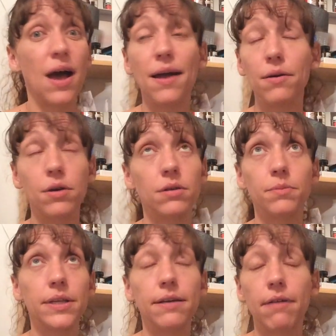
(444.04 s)
I couldn't
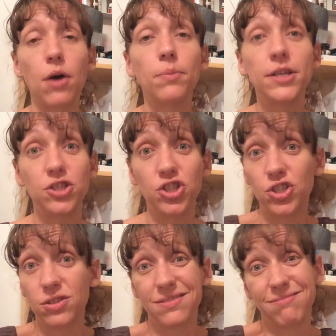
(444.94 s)
believe how
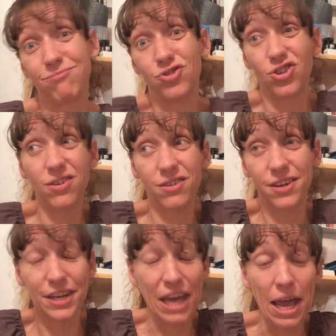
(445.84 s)
much junk
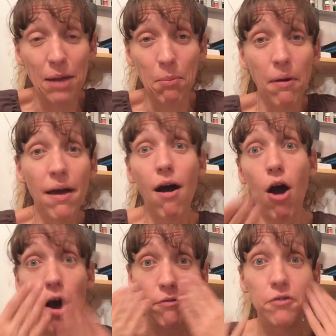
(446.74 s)
came
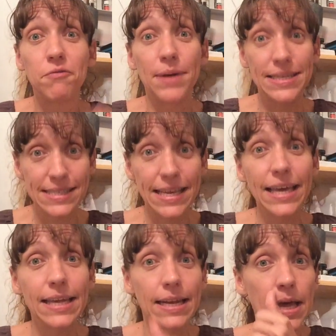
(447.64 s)
off of my
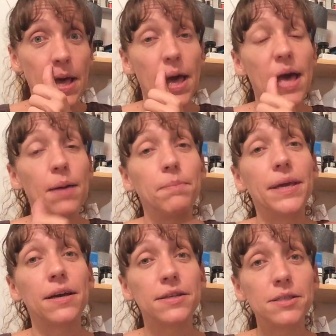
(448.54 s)
skin. And
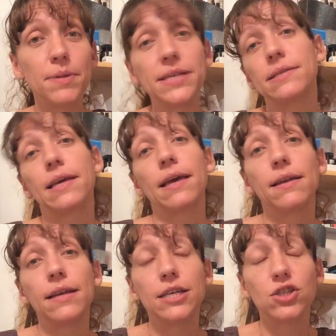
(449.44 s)
because my
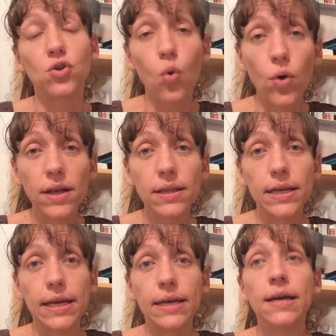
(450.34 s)
skin is
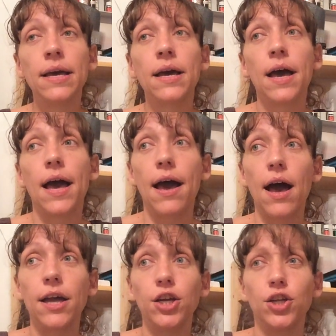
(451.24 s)
oily,
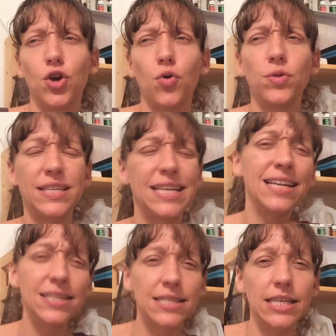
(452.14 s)
the
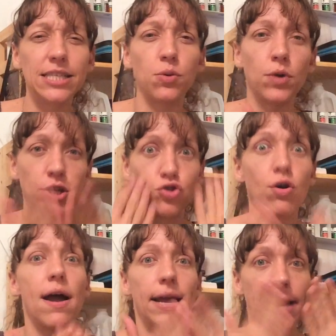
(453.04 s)
tendency is to want to
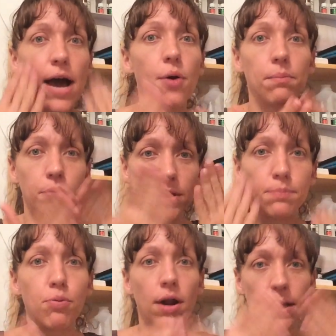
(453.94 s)
dry it out and
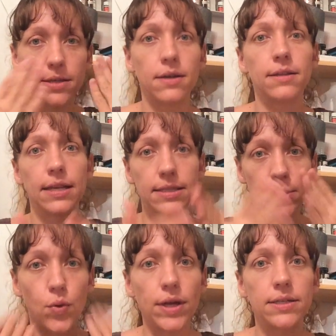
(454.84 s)
put products on it that's
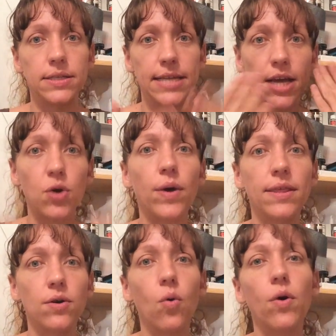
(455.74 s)
going to take away
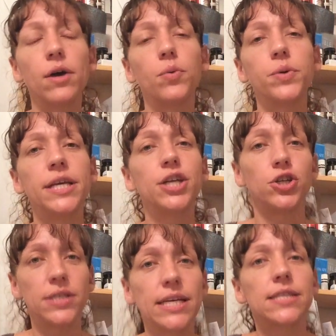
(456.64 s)
the oil. Well, then
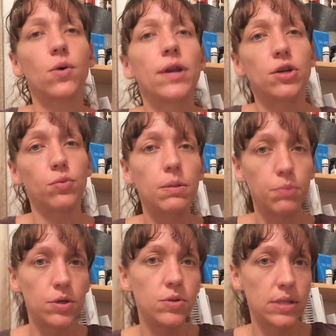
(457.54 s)
your skin's going to
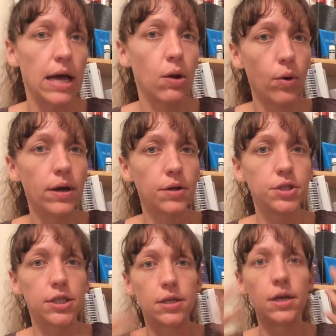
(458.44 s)
reproduce that oil
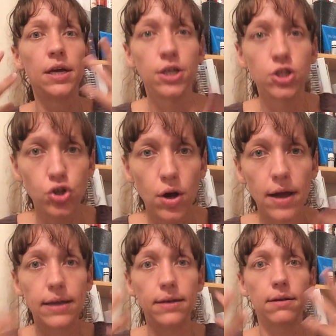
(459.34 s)
to
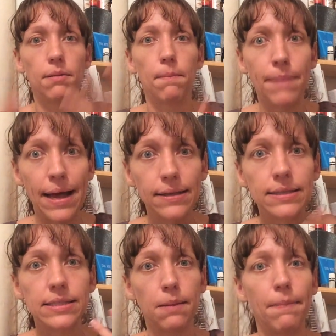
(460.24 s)
try and
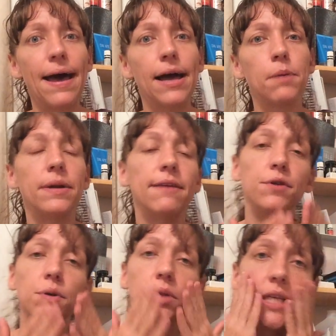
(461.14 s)
balance it back. But
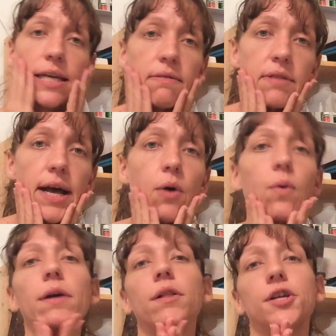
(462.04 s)
if you leave that
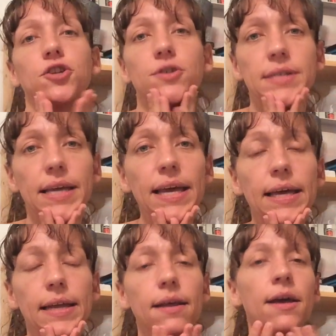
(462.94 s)
oil on your
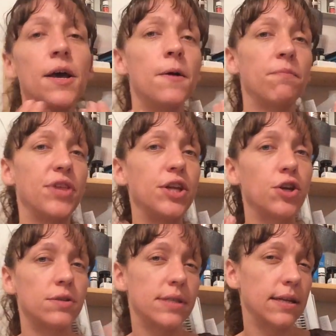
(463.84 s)
skin, then
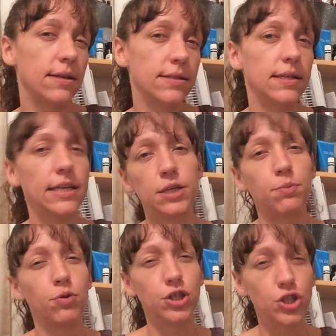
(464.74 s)
your skin doesn't need to
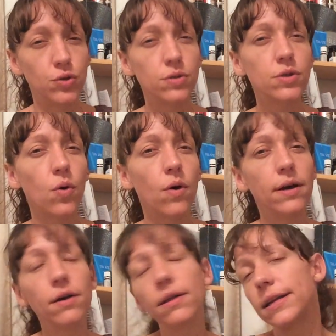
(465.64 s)
produce
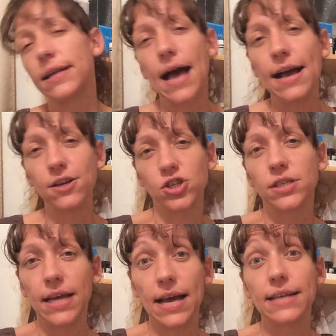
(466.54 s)
oil, and it
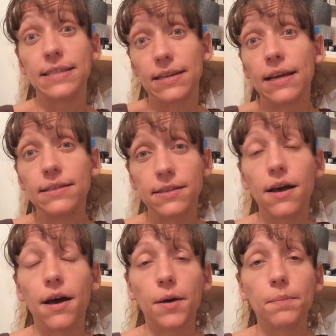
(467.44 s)
actually has a nice
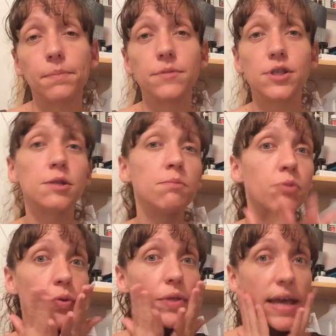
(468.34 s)

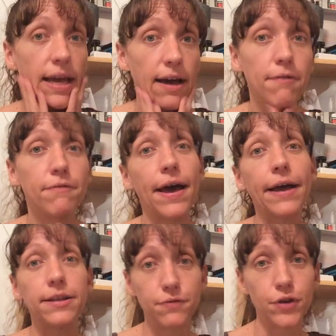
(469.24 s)
smoothing
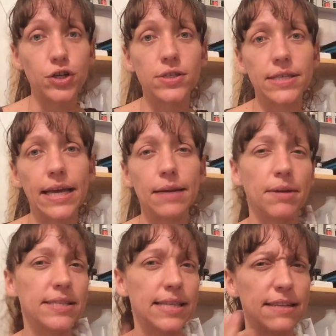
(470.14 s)
effect for your skin.
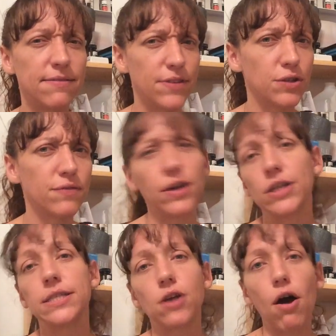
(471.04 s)
My skin feels
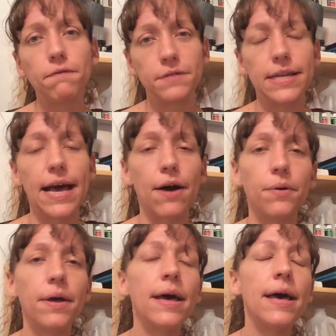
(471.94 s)
very soft now.